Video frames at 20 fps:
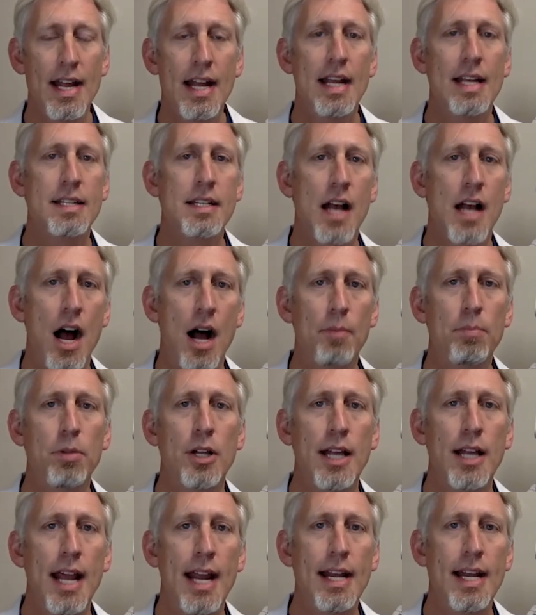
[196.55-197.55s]
is
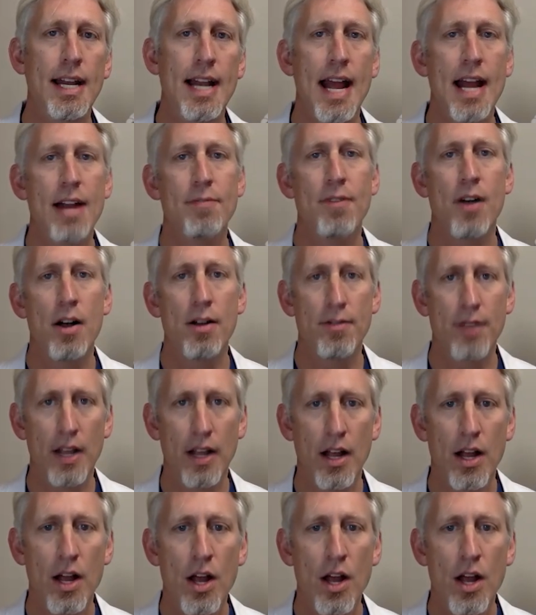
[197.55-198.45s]
complicated and evolving.